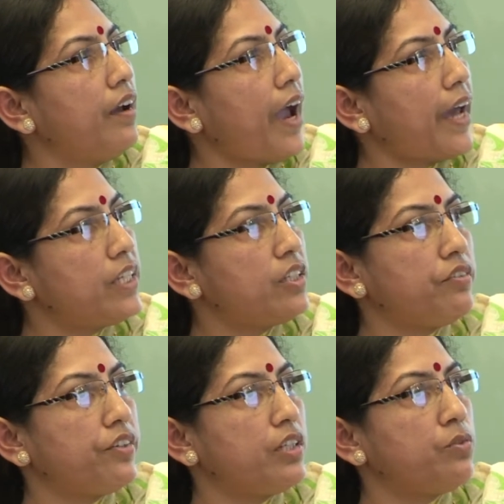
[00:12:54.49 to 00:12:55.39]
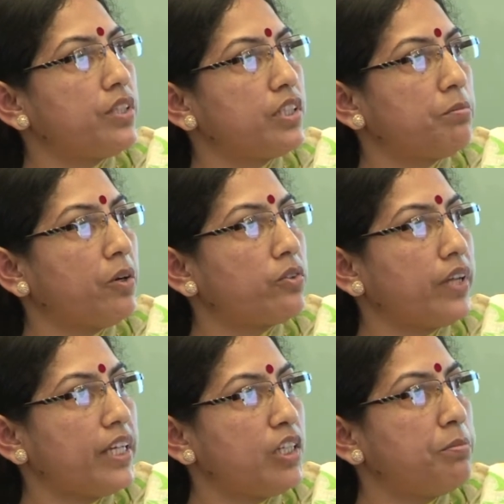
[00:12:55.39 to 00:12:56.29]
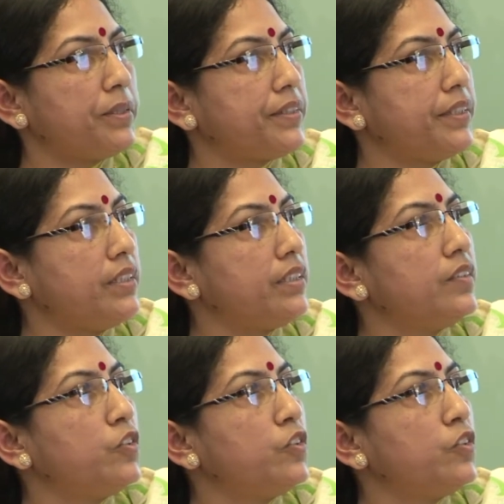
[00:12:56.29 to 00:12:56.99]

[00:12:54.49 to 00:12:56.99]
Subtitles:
and sewerage, which is about 80%,